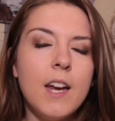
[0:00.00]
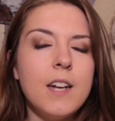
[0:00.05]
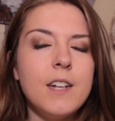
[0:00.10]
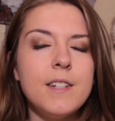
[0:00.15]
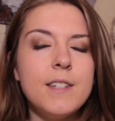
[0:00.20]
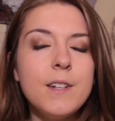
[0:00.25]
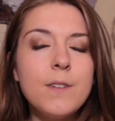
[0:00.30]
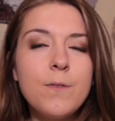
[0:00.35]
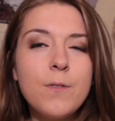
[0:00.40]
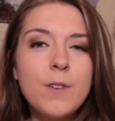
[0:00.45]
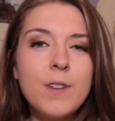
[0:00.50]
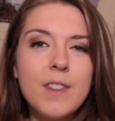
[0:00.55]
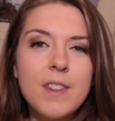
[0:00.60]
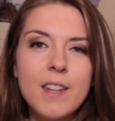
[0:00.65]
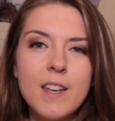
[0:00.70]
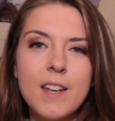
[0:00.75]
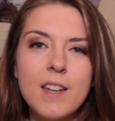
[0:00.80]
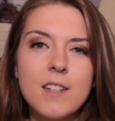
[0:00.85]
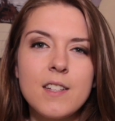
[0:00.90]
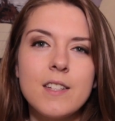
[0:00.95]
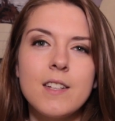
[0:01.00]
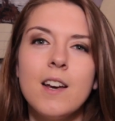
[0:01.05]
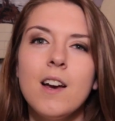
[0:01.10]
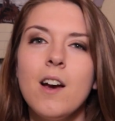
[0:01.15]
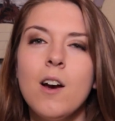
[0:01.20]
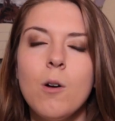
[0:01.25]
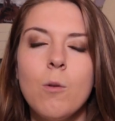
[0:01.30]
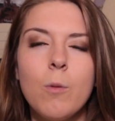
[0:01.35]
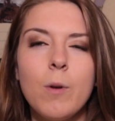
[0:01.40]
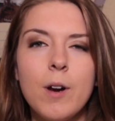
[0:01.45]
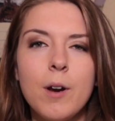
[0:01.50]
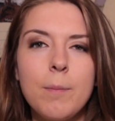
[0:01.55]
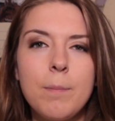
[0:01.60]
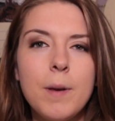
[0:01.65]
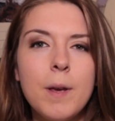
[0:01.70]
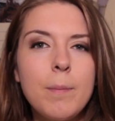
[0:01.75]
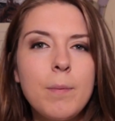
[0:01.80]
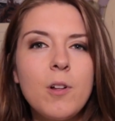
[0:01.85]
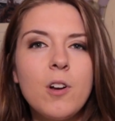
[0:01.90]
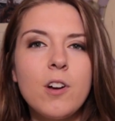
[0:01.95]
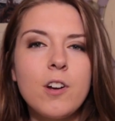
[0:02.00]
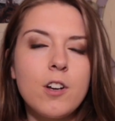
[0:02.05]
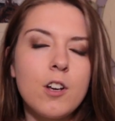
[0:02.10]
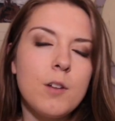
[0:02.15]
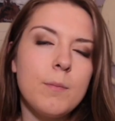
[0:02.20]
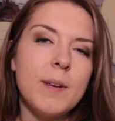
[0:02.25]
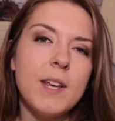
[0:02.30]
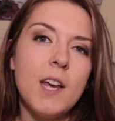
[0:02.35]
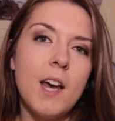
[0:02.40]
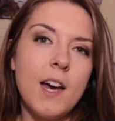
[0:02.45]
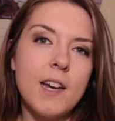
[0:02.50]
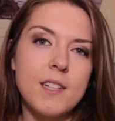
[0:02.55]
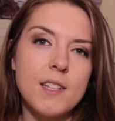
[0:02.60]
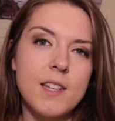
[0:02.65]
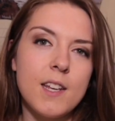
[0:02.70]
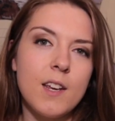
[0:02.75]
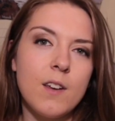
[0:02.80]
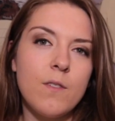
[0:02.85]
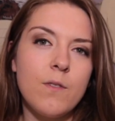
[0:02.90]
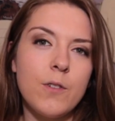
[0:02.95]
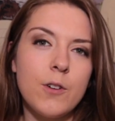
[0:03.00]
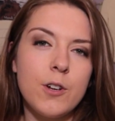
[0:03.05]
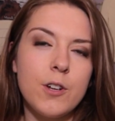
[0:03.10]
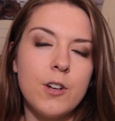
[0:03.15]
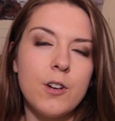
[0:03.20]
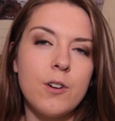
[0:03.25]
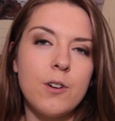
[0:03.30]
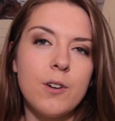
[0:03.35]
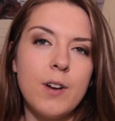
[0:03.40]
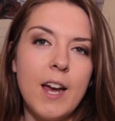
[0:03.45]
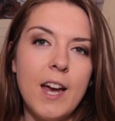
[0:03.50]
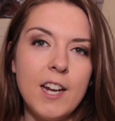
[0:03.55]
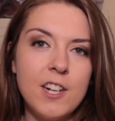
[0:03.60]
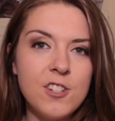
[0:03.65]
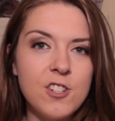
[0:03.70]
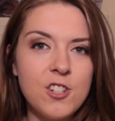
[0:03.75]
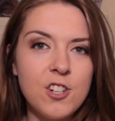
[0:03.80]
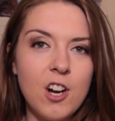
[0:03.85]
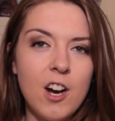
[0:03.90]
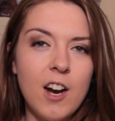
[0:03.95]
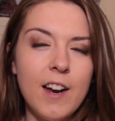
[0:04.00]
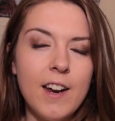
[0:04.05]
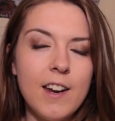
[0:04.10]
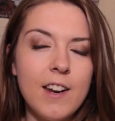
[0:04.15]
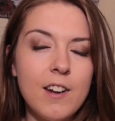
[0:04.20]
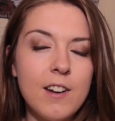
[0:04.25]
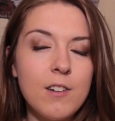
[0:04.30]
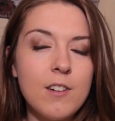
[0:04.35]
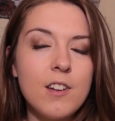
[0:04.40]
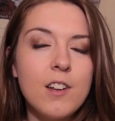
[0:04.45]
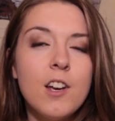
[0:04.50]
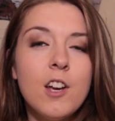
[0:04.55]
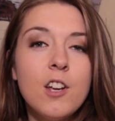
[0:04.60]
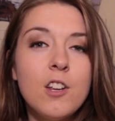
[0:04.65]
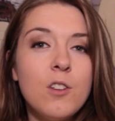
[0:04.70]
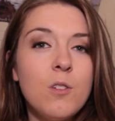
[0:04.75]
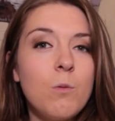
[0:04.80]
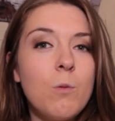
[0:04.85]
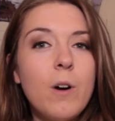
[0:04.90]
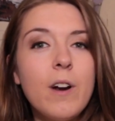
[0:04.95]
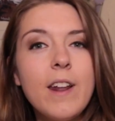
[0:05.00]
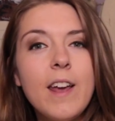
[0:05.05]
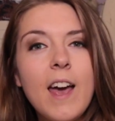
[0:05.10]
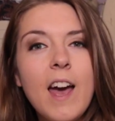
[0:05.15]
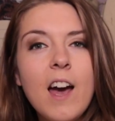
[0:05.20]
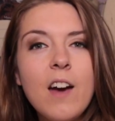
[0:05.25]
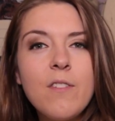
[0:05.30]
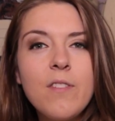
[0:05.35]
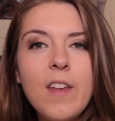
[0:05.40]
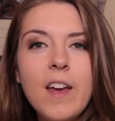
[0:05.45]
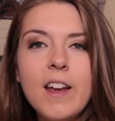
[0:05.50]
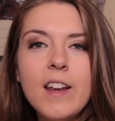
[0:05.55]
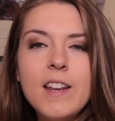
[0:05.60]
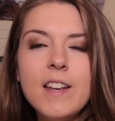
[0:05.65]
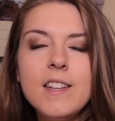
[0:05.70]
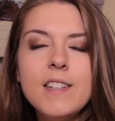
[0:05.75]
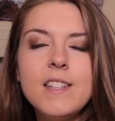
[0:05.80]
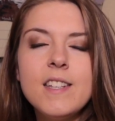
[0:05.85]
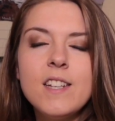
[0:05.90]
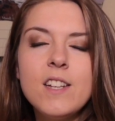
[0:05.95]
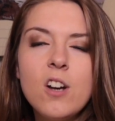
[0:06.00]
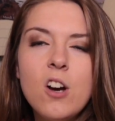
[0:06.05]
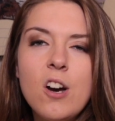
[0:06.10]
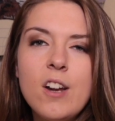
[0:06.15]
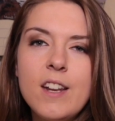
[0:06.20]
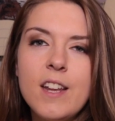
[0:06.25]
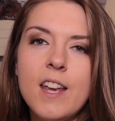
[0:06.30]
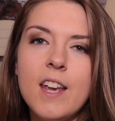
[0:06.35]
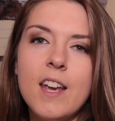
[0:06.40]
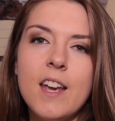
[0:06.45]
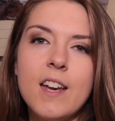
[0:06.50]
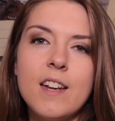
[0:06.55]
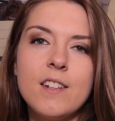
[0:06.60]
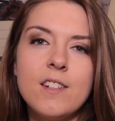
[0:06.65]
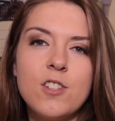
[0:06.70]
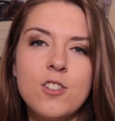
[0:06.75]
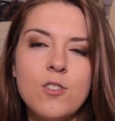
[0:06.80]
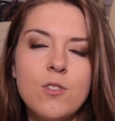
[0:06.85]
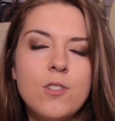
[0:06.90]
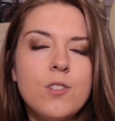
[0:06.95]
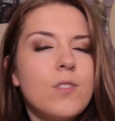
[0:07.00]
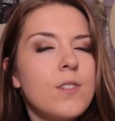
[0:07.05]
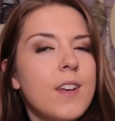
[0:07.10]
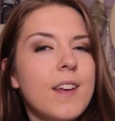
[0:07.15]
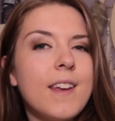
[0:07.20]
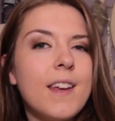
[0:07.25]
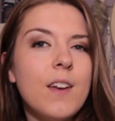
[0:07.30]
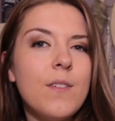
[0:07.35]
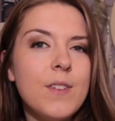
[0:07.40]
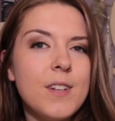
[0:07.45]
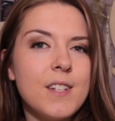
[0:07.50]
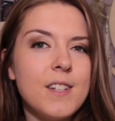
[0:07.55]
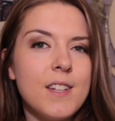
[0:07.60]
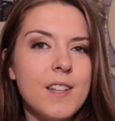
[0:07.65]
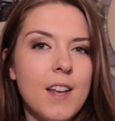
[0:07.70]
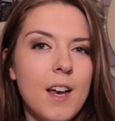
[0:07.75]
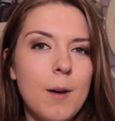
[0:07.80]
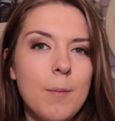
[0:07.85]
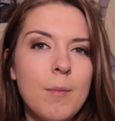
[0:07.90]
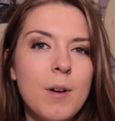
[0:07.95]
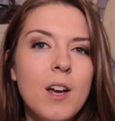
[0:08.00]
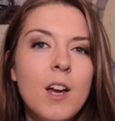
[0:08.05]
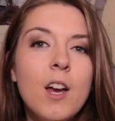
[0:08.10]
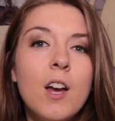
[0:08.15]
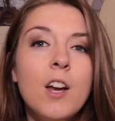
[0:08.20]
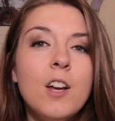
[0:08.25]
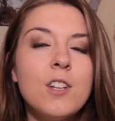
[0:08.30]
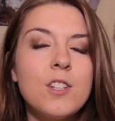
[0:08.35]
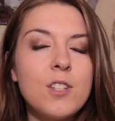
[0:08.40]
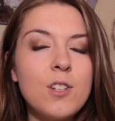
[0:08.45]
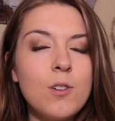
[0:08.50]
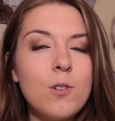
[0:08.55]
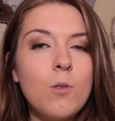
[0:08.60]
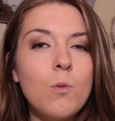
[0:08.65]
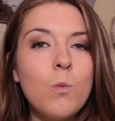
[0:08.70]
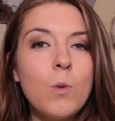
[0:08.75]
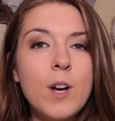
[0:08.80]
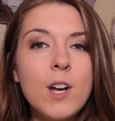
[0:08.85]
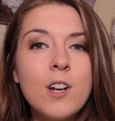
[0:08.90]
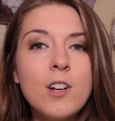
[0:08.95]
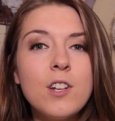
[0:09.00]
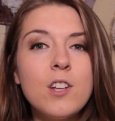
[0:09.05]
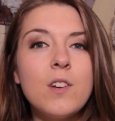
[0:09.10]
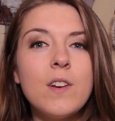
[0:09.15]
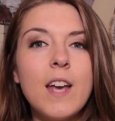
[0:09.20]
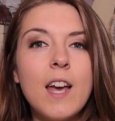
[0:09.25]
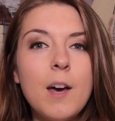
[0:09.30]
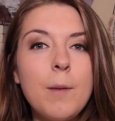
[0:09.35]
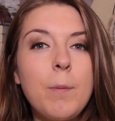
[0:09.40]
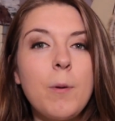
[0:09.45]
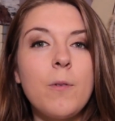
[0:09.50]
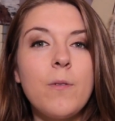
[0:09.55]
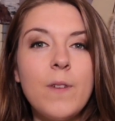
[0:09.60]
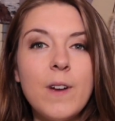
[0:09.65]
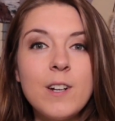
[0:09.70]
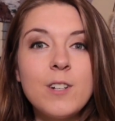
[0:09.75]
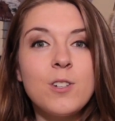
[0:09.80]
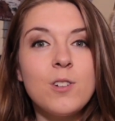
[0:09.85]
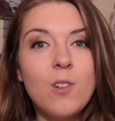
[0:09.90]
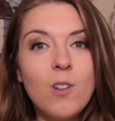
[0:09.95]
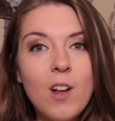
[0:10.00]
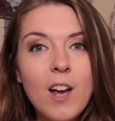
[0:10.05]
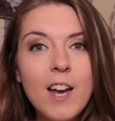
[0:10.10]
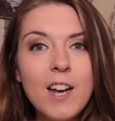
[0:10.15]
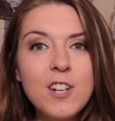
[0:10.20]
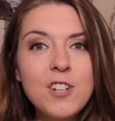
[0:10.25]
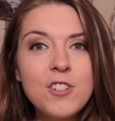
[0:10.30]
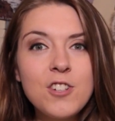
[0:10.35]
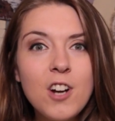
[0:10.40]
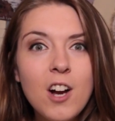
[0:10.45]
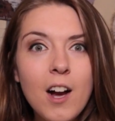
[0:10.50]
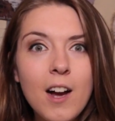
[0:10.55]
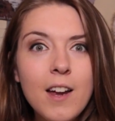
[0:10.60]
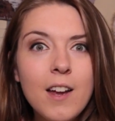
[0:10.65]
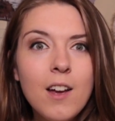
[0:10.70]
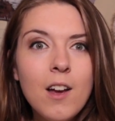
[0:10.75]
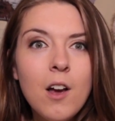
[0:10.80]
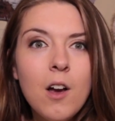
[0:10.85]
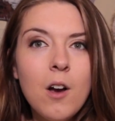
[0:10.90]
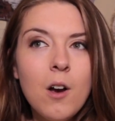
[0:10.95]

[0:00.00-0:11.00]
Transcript: and different things where people are gonna be asking for your headshot and you wanna have that easy on hand so you can give it to them. So where do you get a professional headshot?